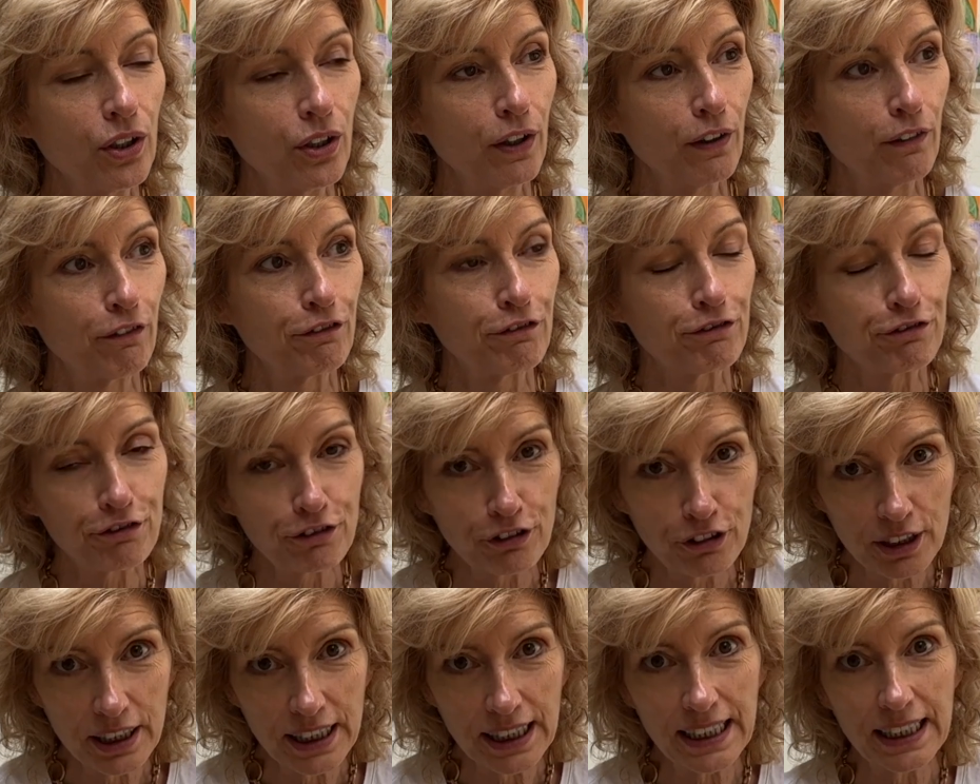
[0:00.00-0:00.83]

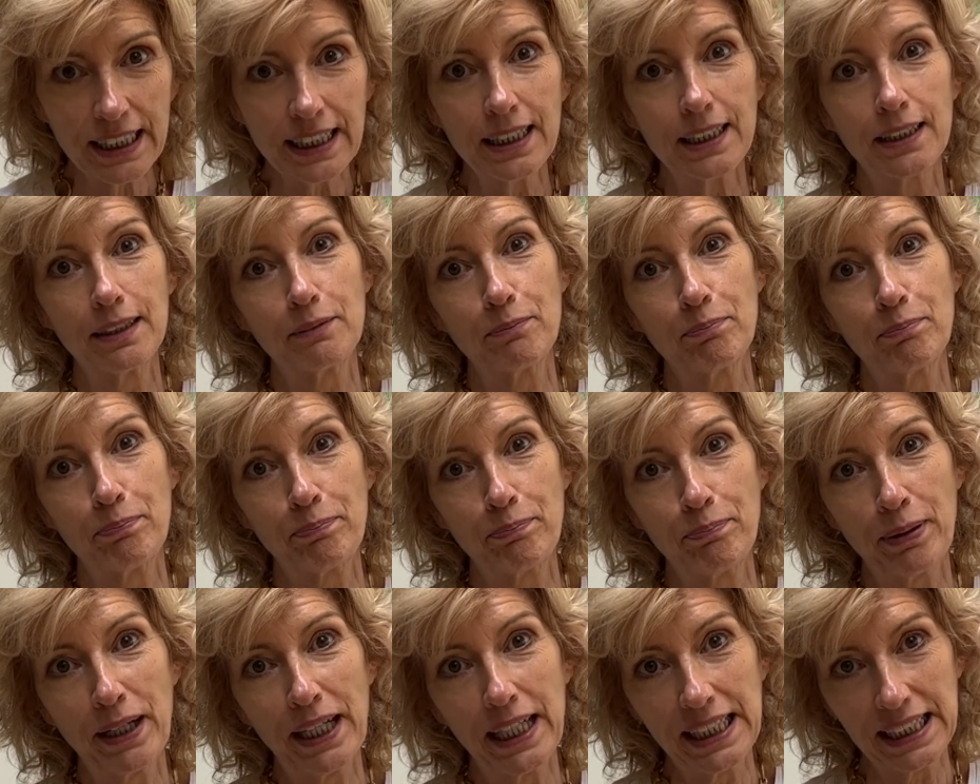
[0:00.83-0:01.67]
free
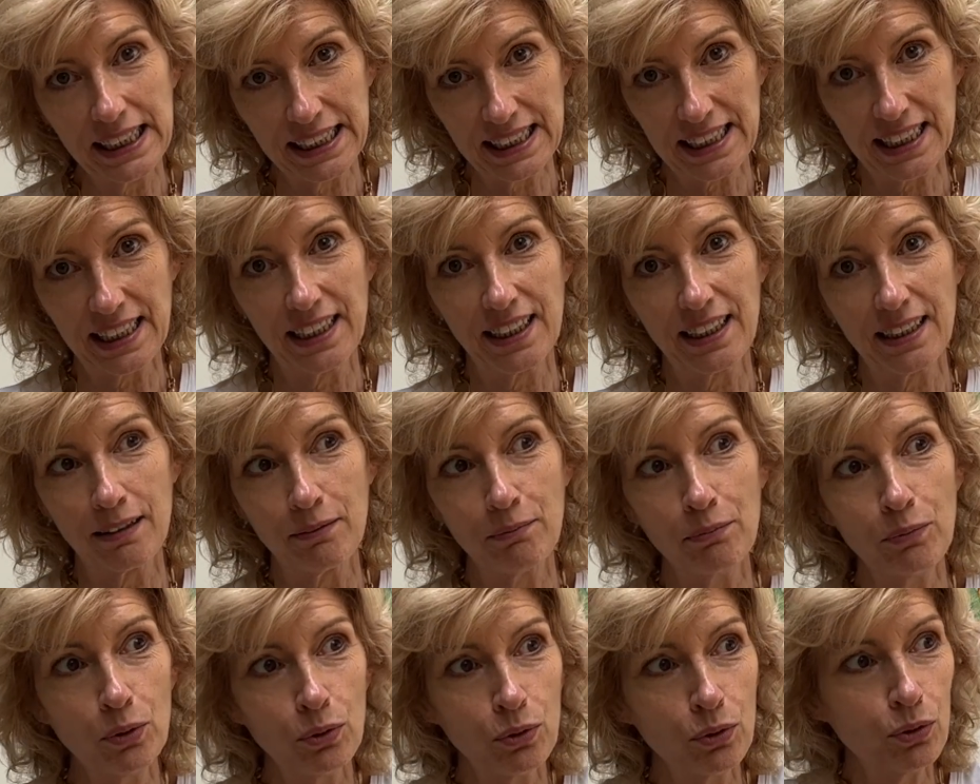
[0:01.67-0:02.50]
painting,
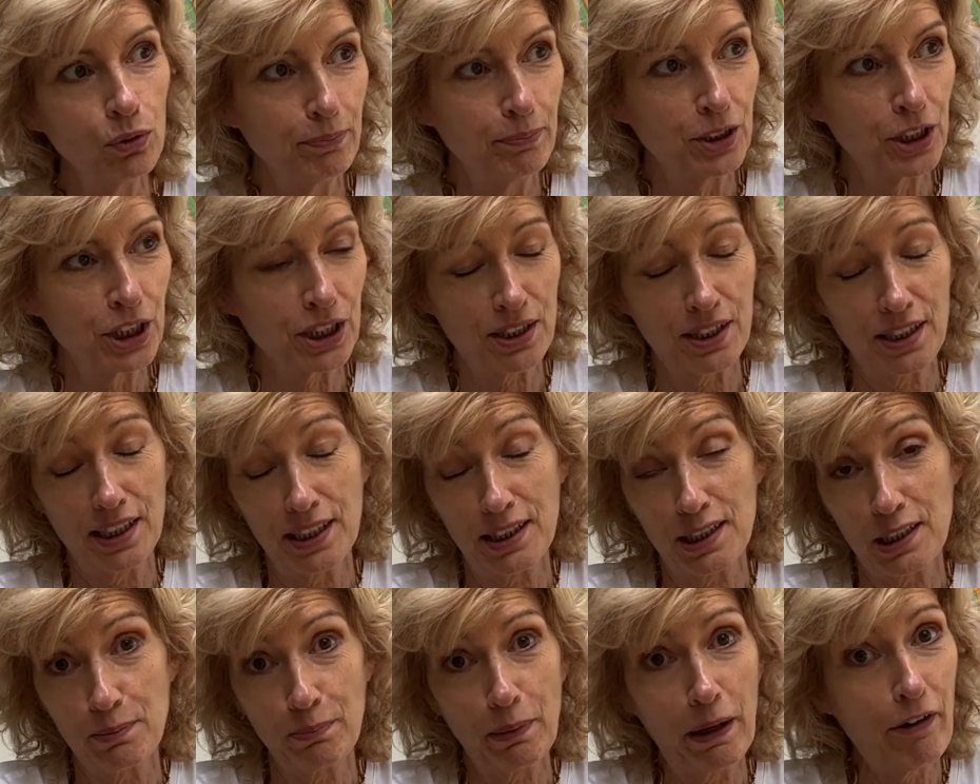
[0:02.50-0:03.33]
more just
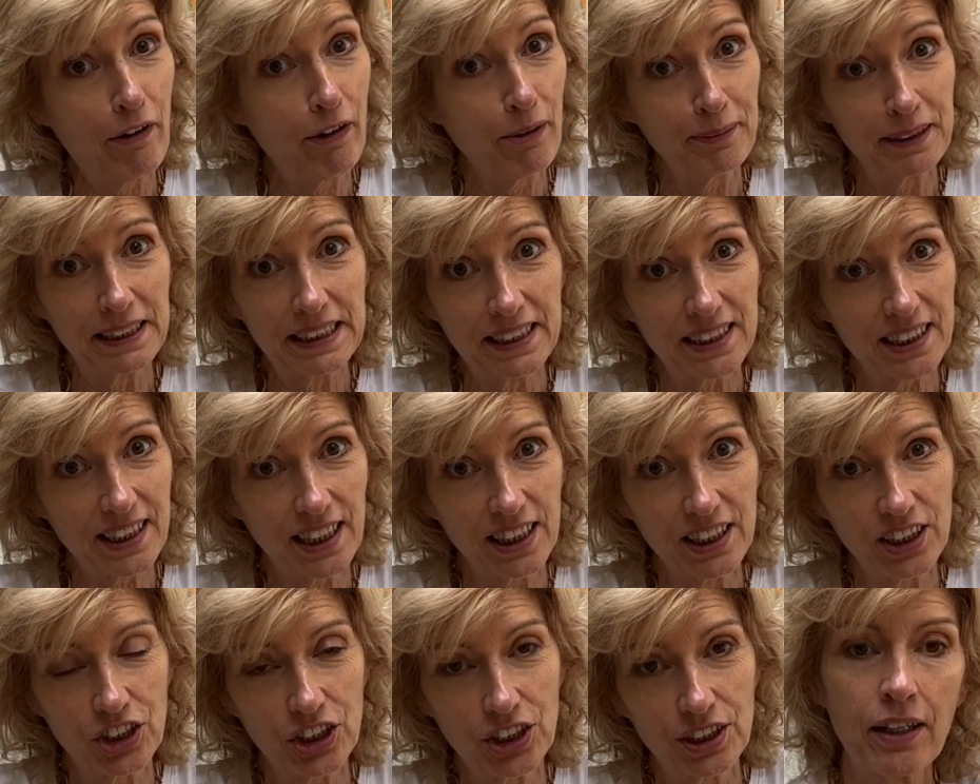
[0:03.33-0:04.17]

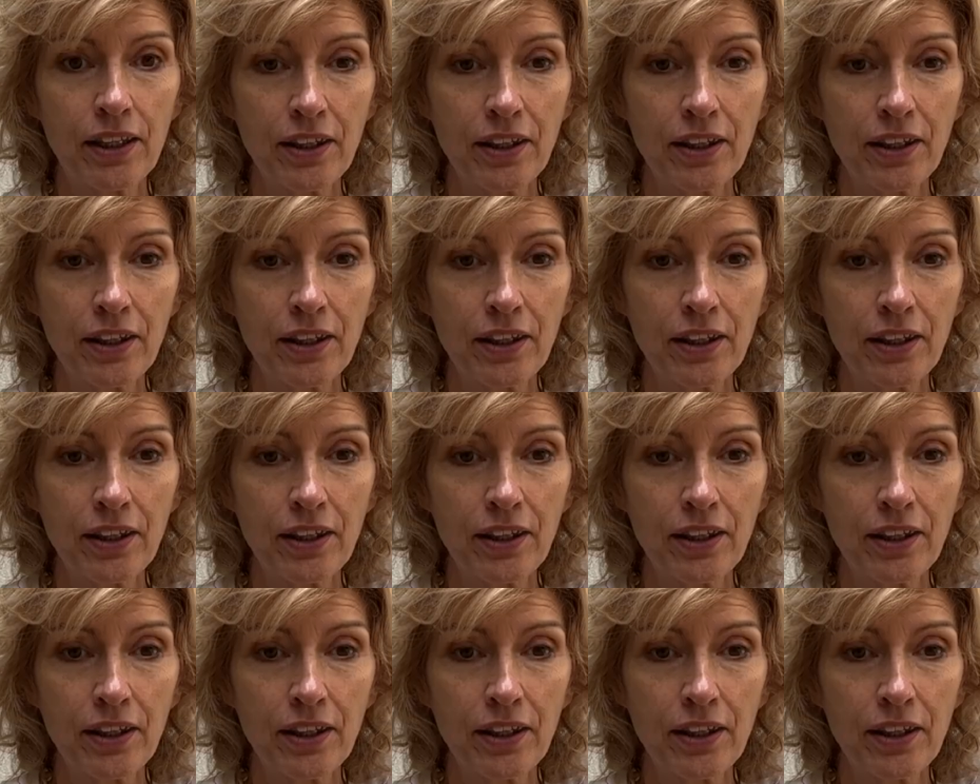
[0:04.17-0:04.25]
experimentation.